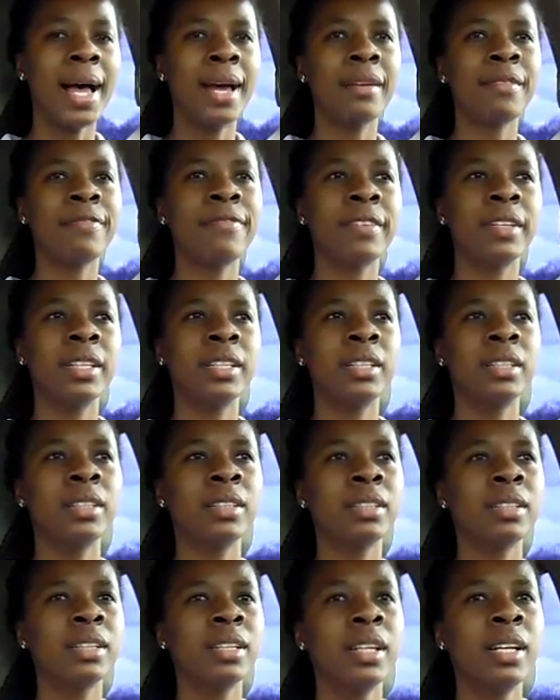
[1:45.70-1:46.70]
how to
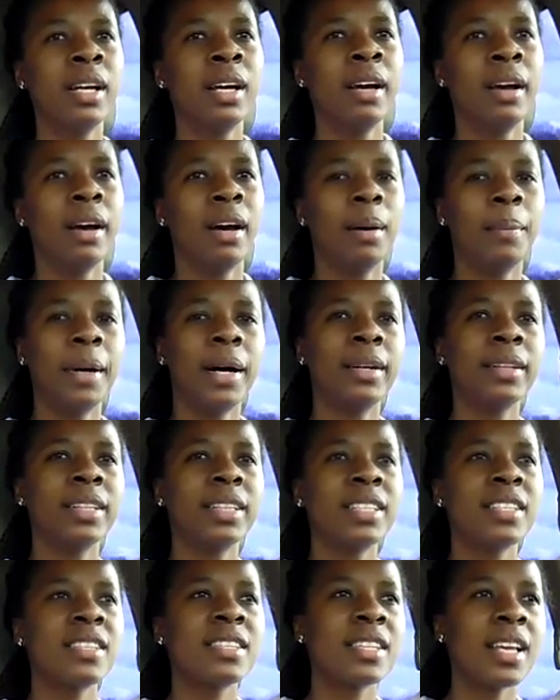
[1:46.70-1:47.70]
feel about
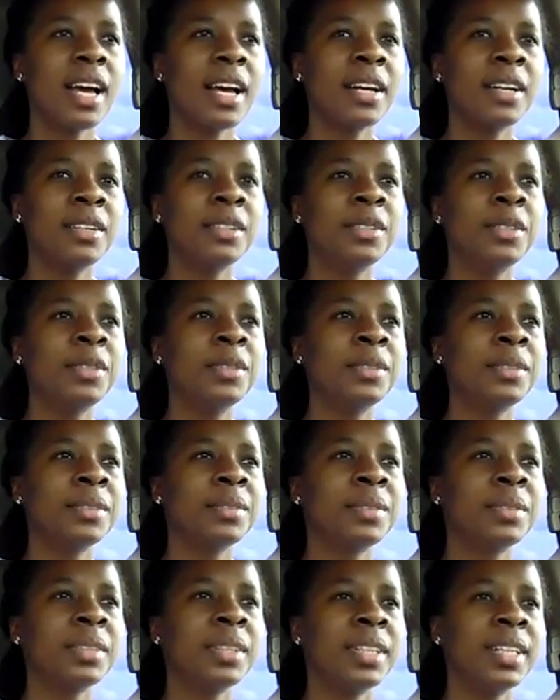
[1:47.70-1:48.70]
this cycle
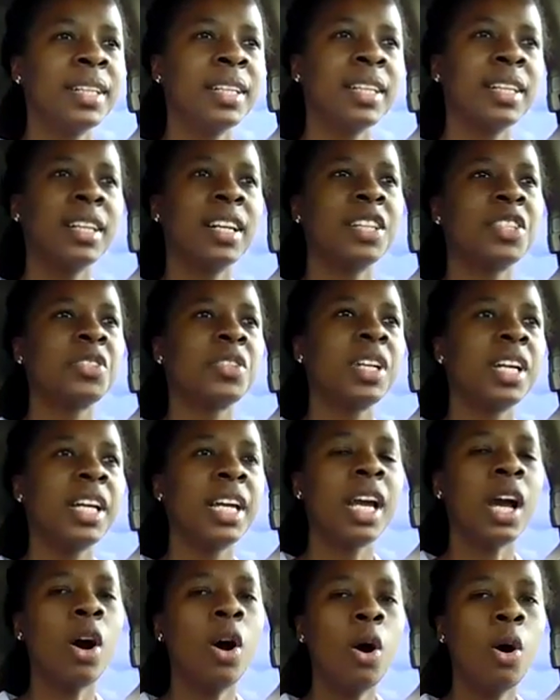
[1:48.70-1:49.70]
because you
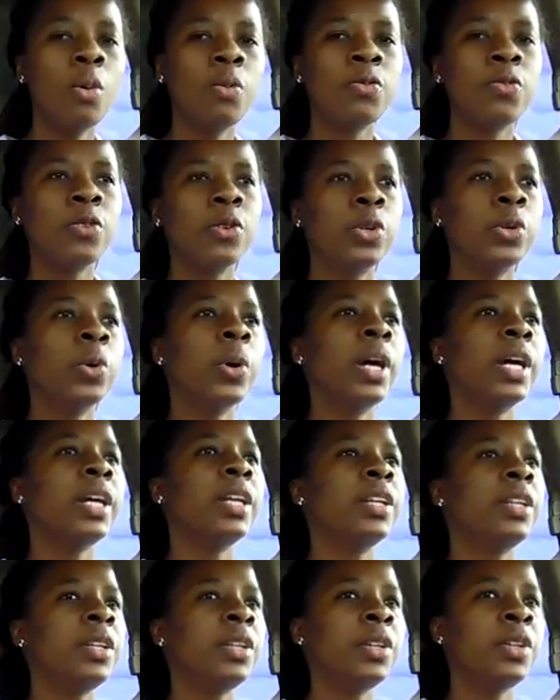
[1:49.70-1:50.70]
get hopeful
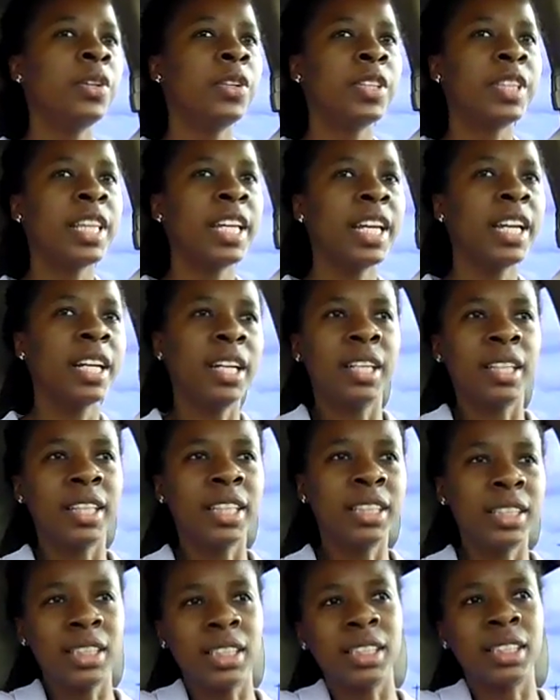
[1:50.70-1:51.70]
and you think
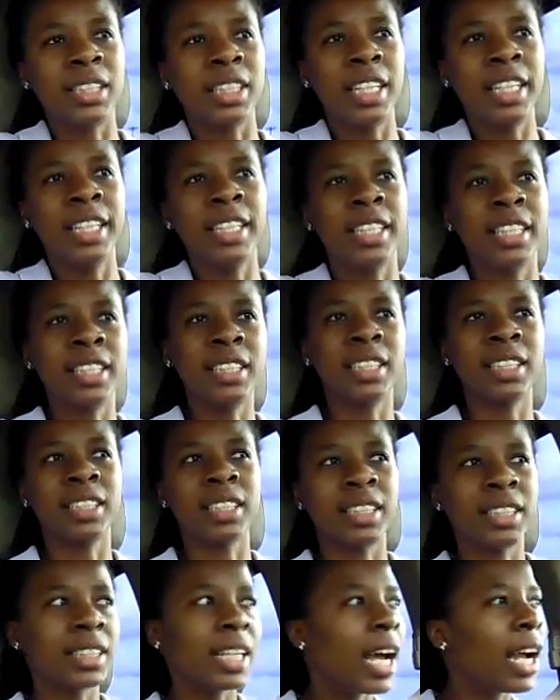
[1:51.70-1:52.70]
this is it, this is
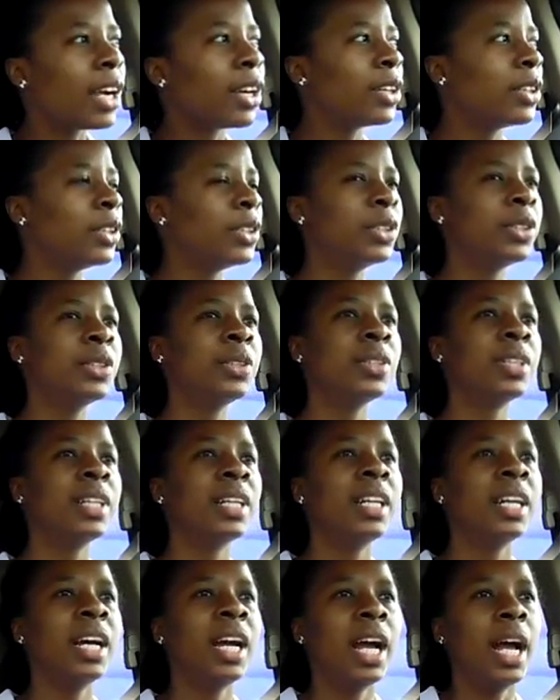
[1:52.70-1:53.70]
the cycle,
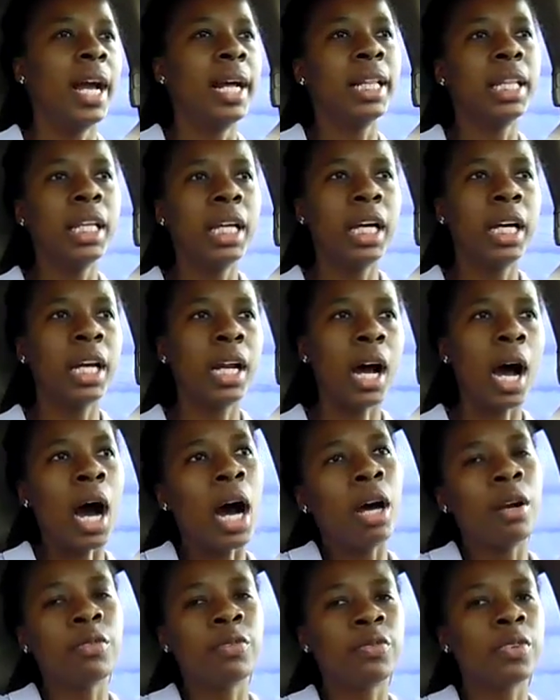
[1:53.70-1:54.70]
and then
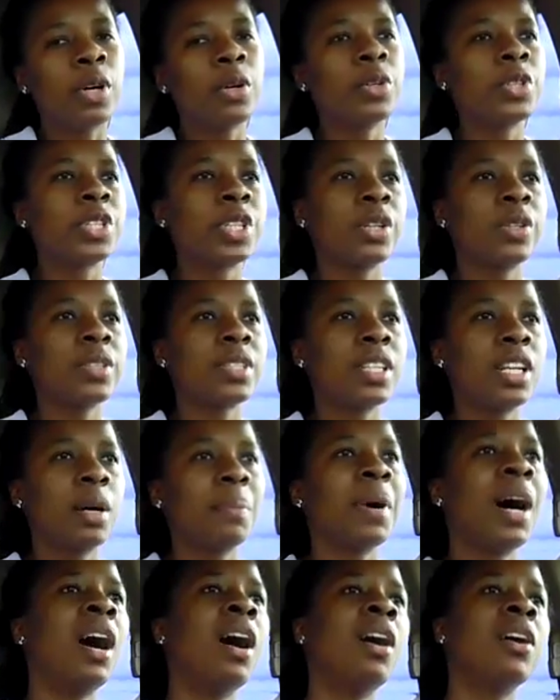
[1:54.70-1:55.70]
Aunt Flo shows
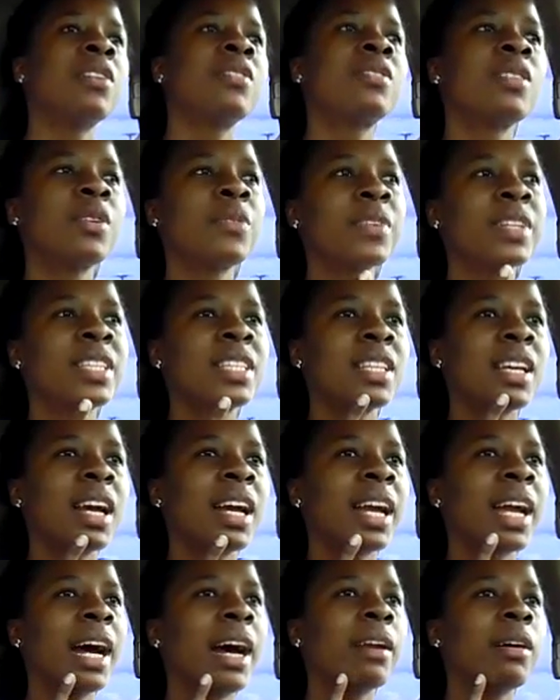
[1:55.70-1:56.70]
up. I also
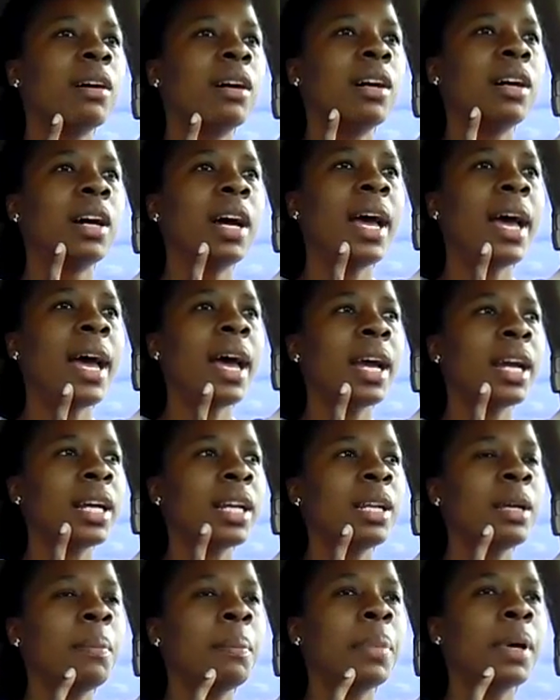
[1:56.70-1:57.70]
recently got a
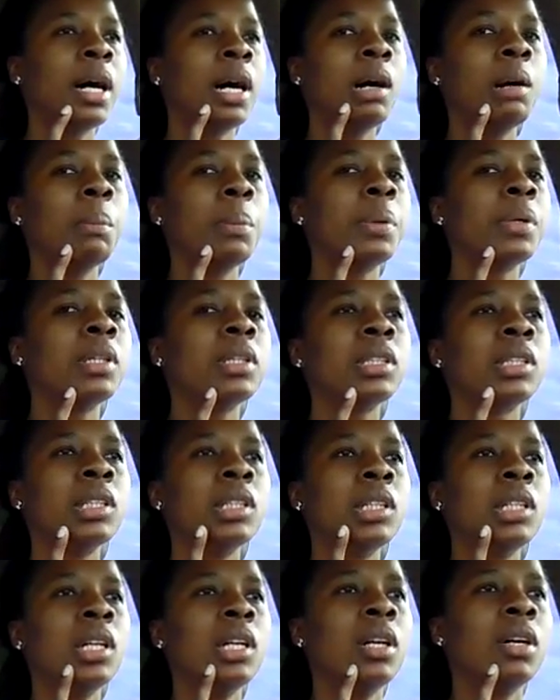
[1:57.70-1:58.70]
acne bump
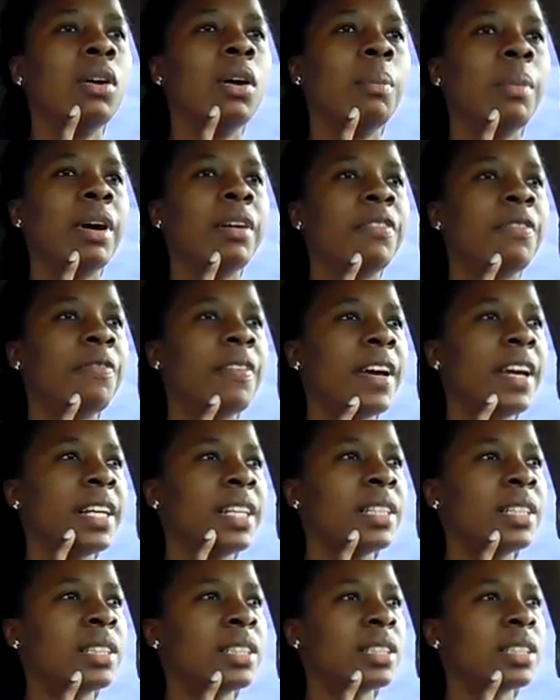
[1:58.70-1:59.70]
on my
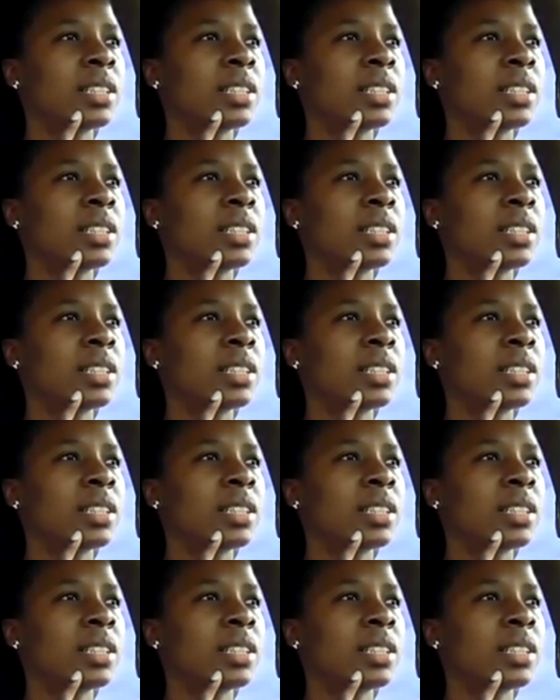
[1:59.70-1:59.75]
face,